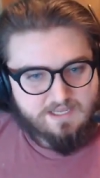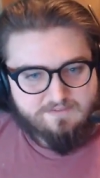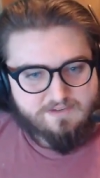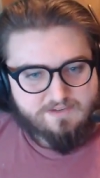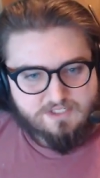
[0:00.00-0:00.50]
I
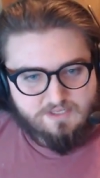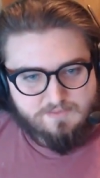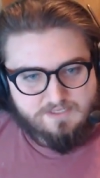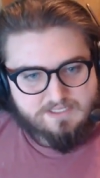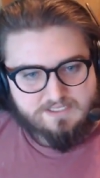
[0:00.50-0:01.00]
finished up
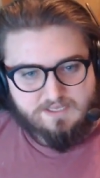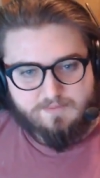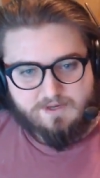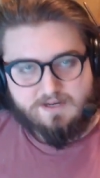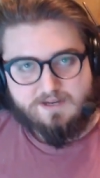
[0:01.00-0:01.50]
in
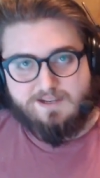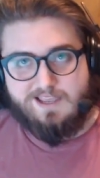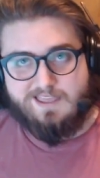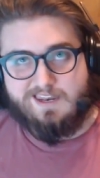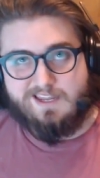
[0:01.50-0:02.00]
December
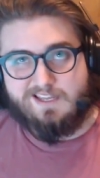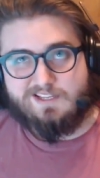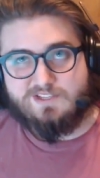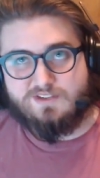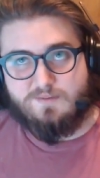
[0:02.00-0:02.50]
and then I
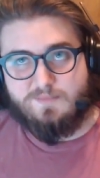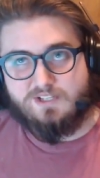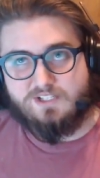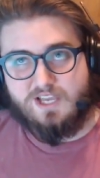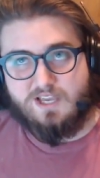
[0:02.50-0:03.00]
started my
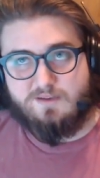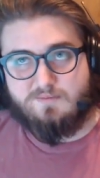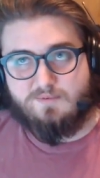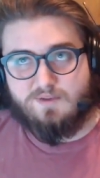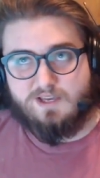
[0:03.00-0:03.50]

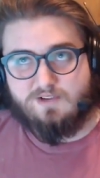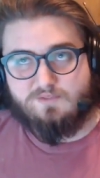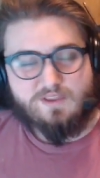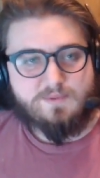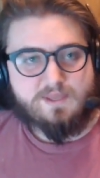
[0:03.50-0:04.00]
job uh,
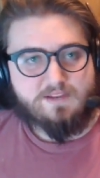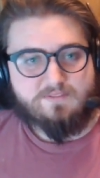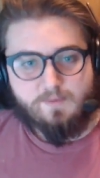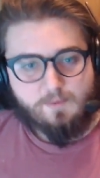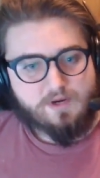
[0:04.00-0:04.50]
right in the beginning of
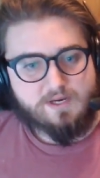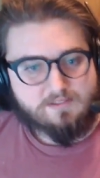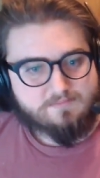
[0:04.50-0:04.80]
February.